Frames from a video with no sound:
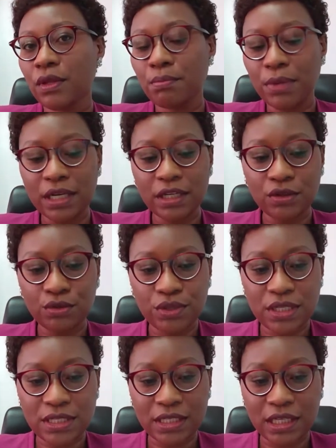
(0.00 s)
by
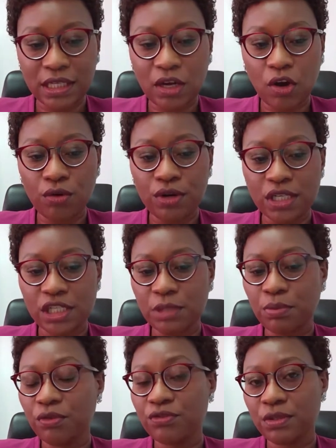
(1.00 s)
increasing
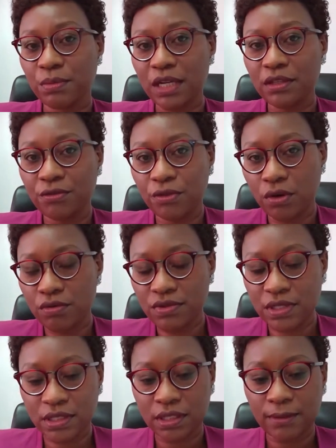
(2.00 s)
ownership of smartphones,